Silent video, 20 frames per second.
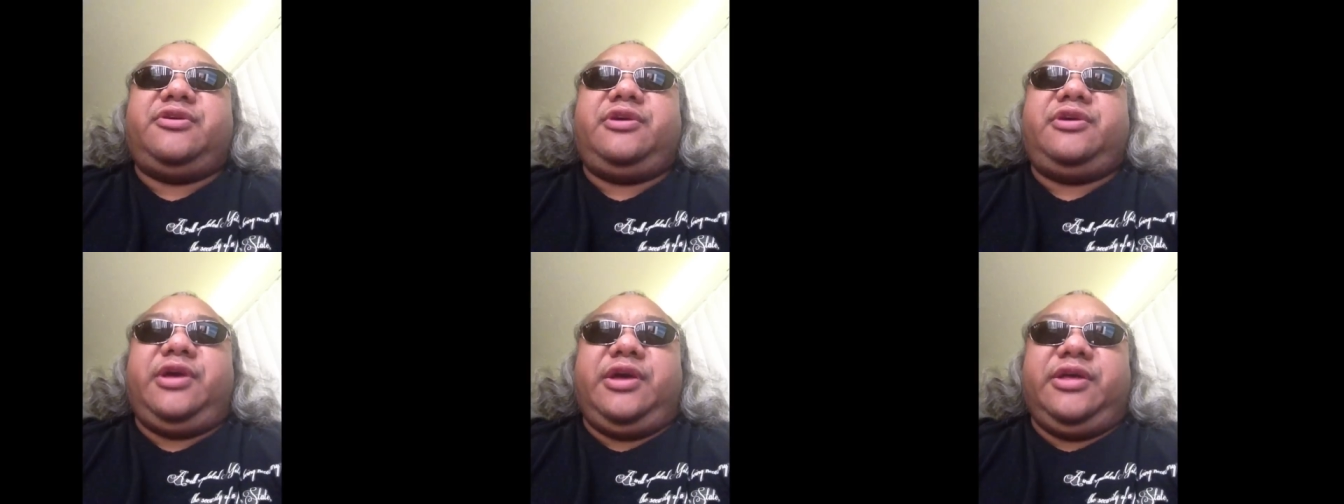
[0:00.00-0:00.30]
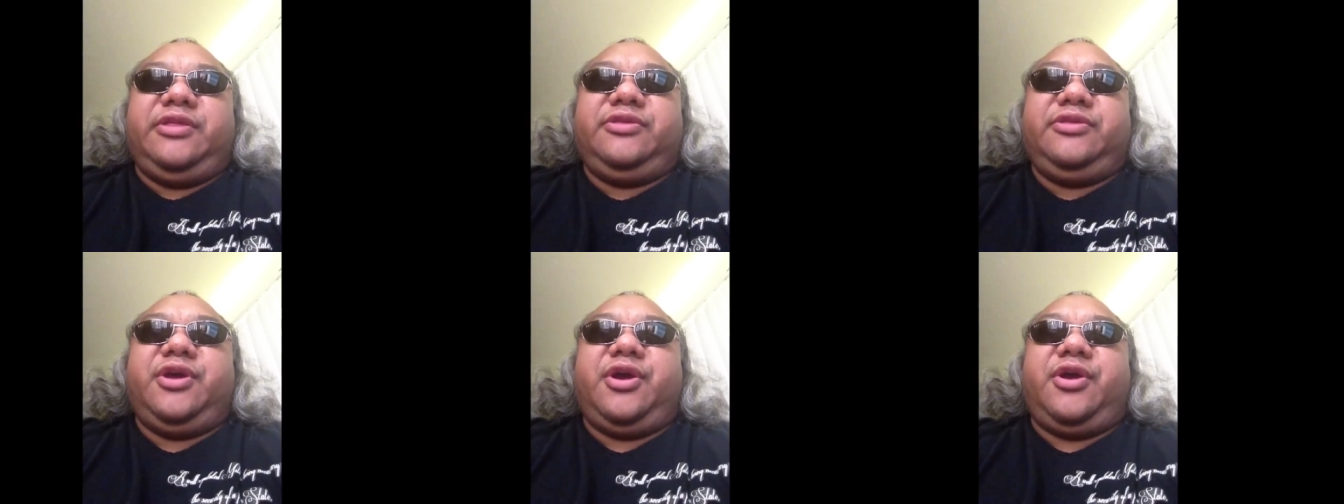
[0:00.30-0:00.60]

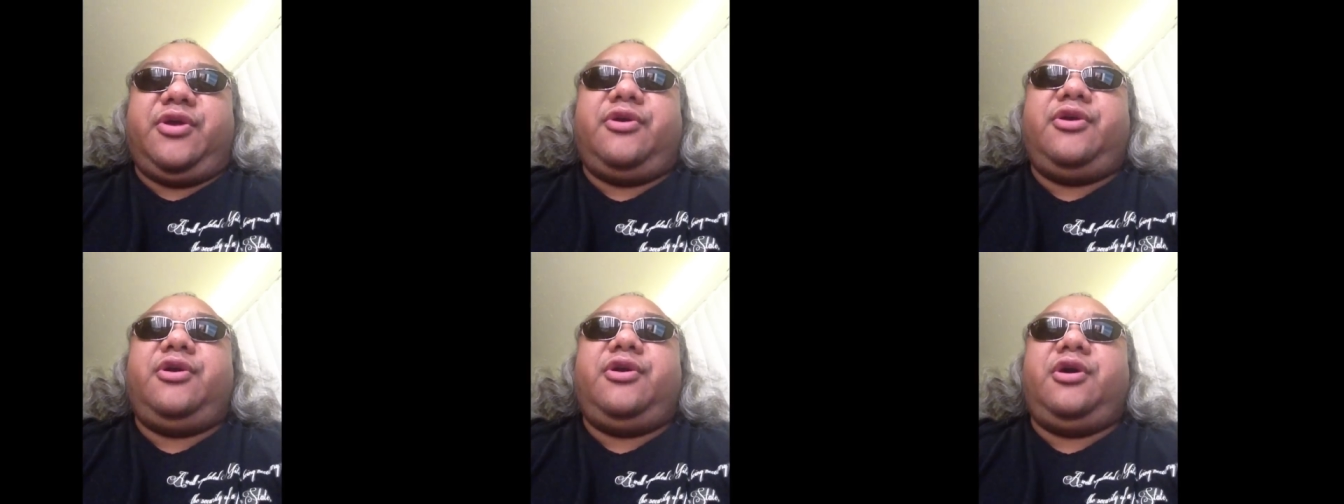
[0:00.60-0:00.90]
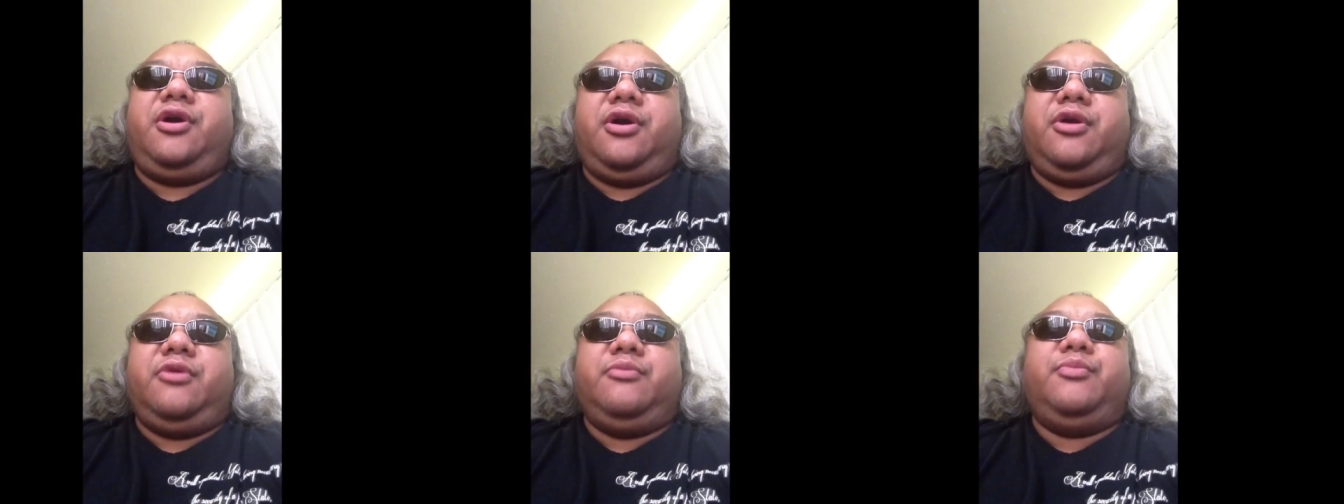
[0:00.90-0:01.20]
and
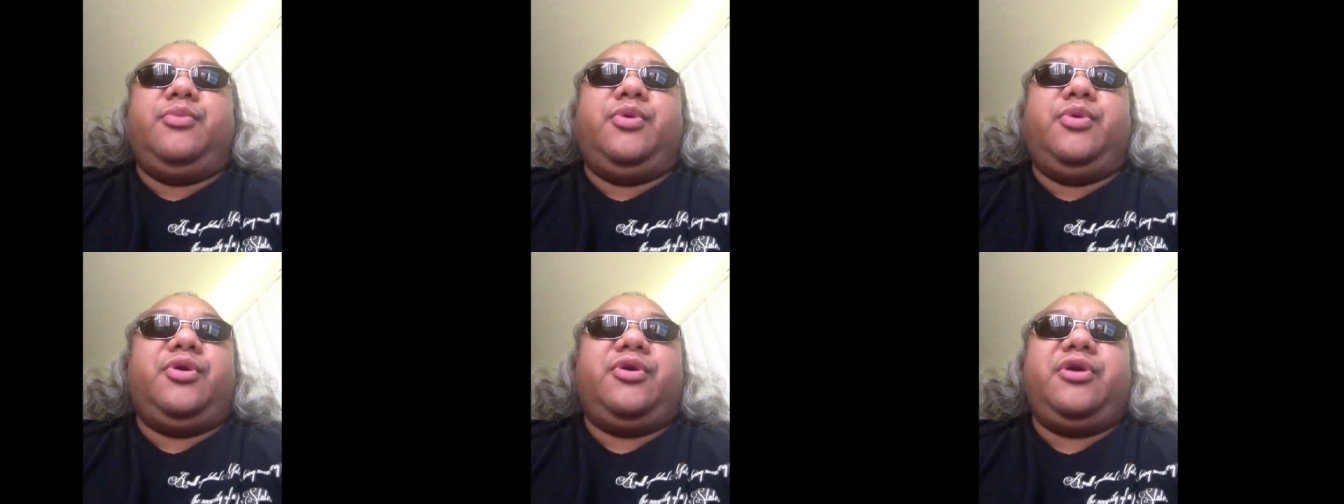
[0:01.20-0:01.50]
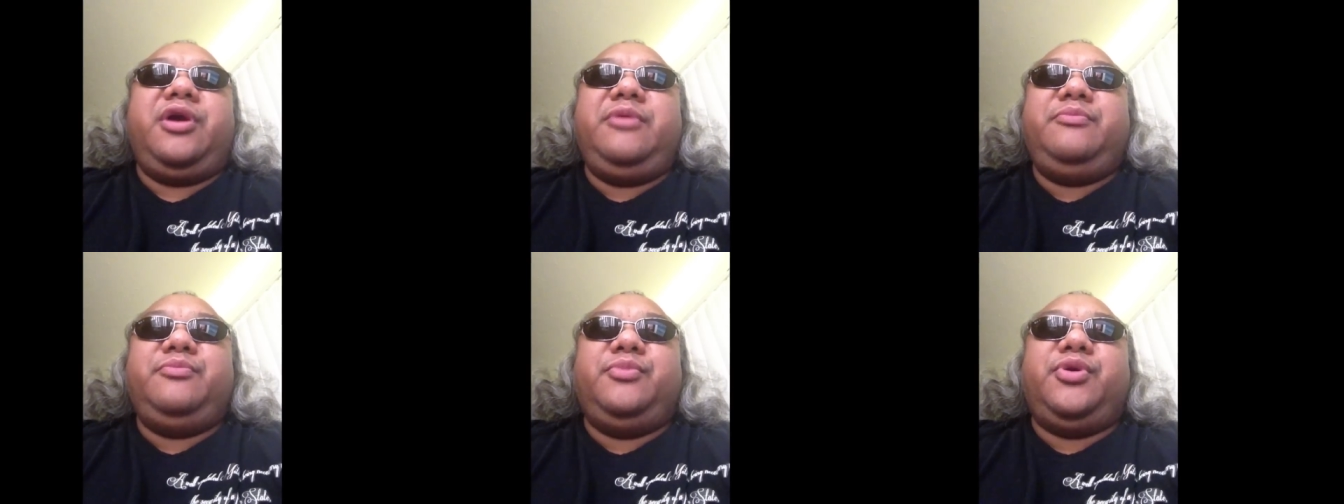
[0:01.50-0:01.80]
there are
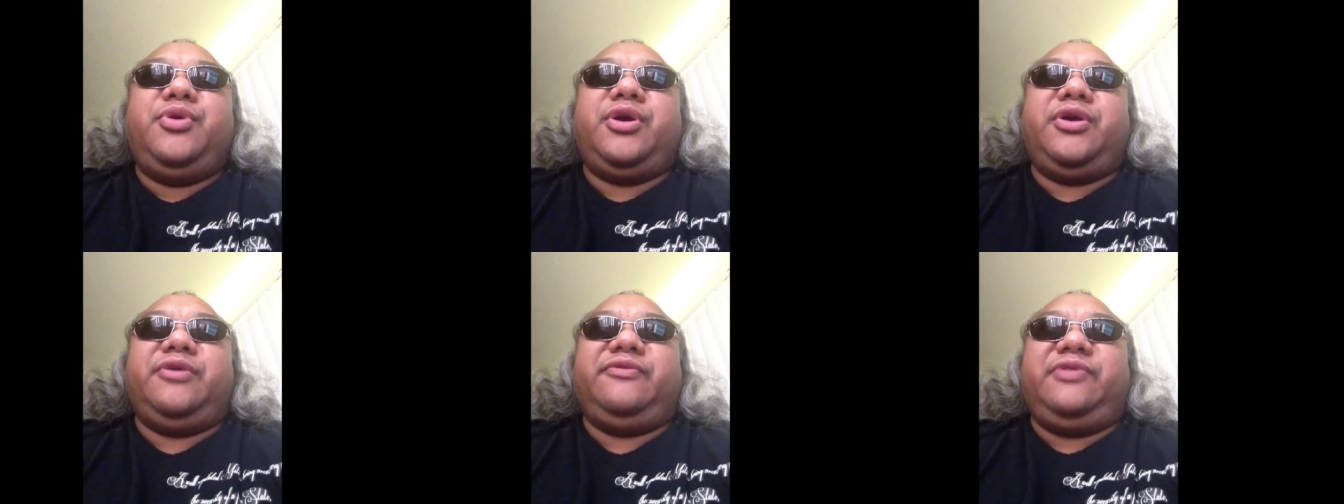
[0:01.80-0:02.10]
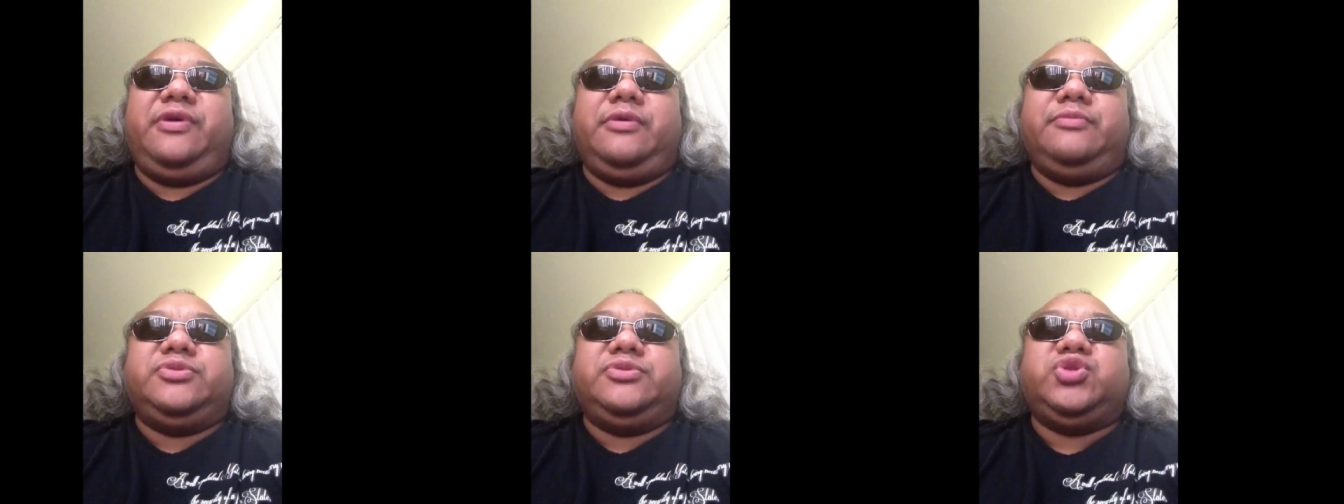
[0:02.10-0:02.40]
more and more of
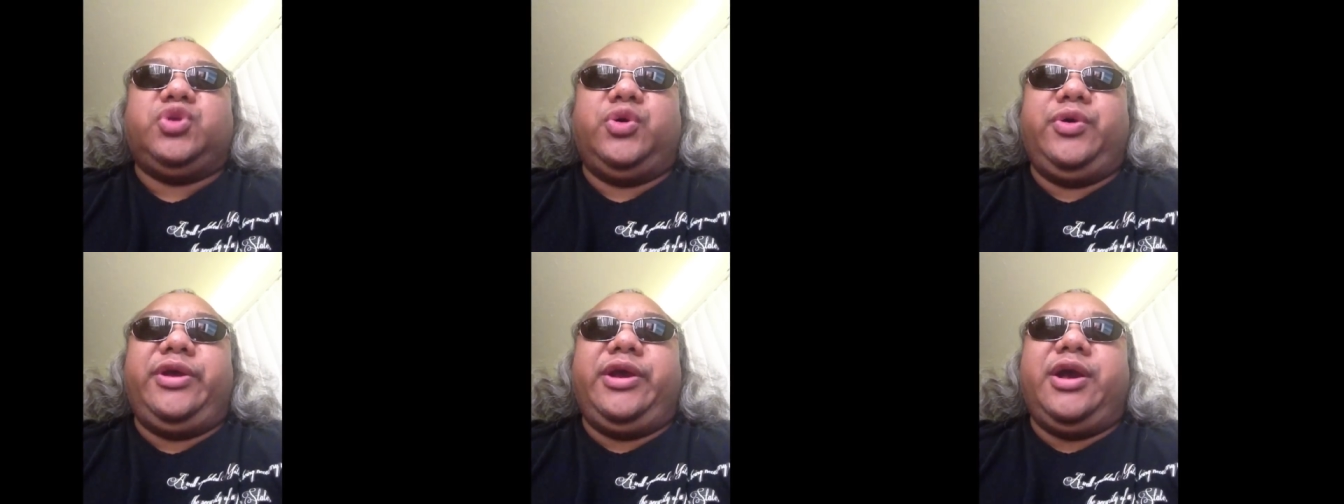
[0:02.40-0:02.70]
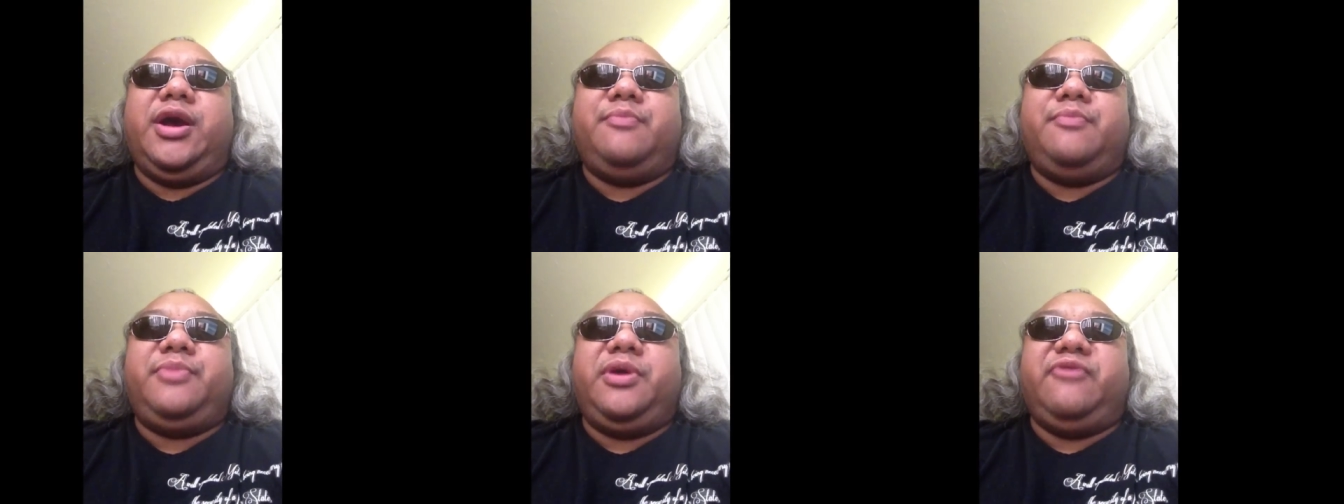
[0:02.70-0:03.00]
them showing
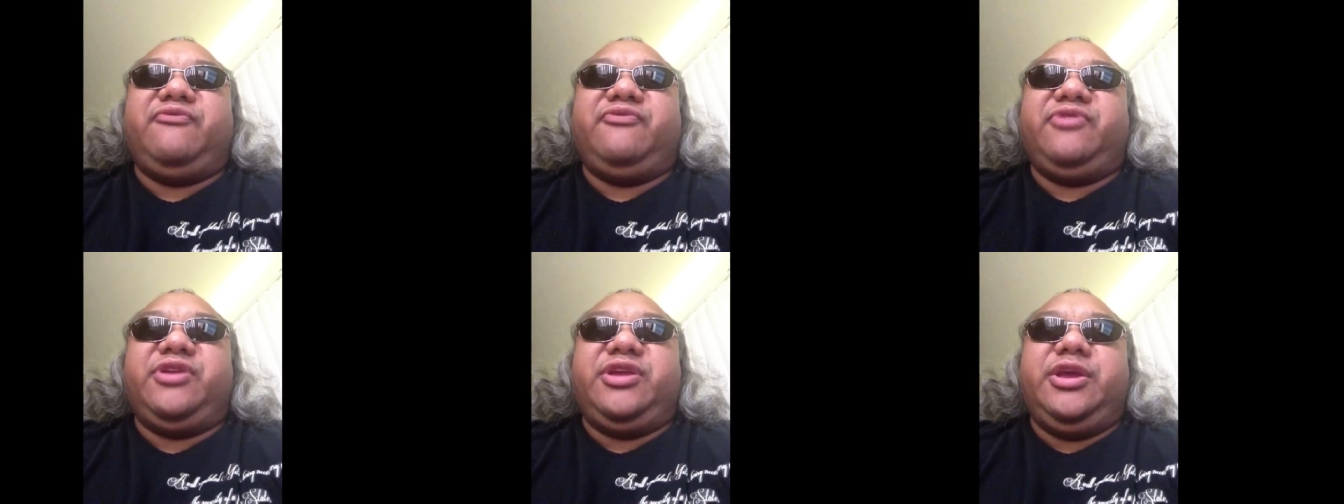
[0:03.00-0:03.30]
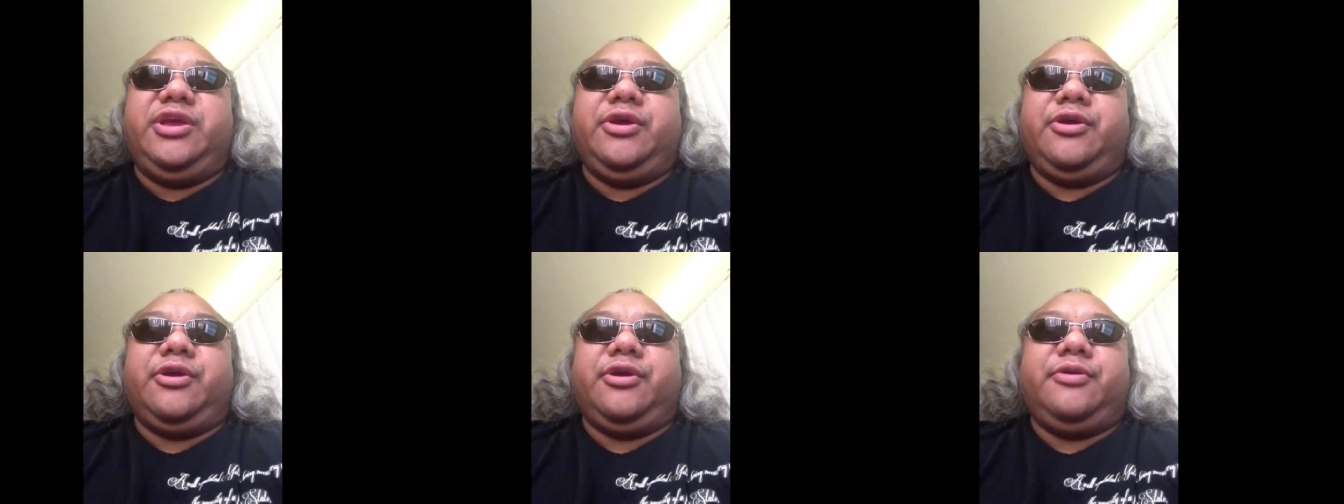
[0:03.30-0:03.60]
up every
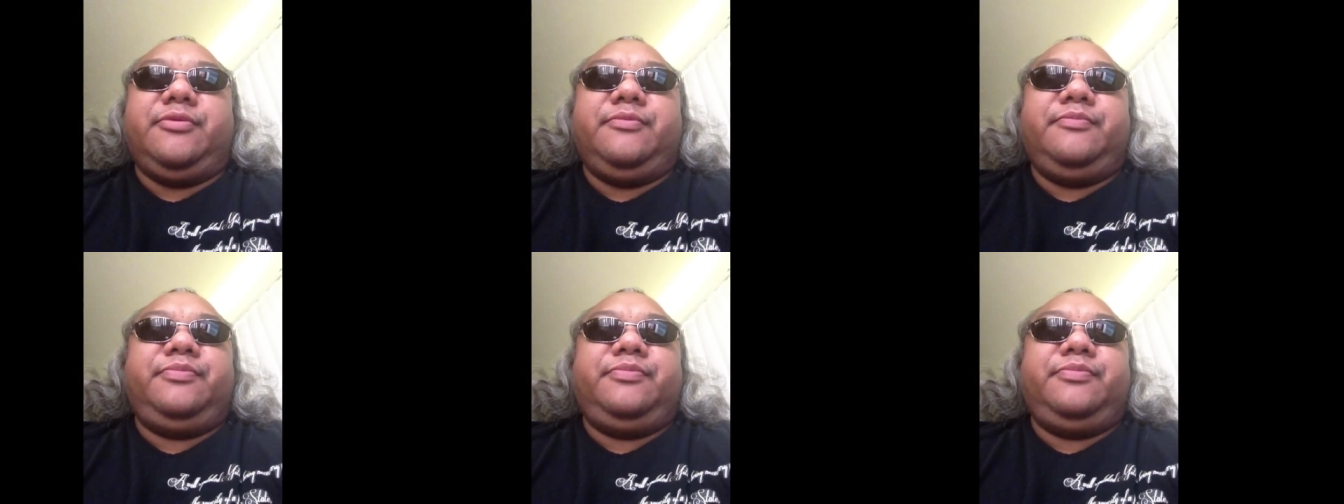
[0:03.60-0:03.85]
year.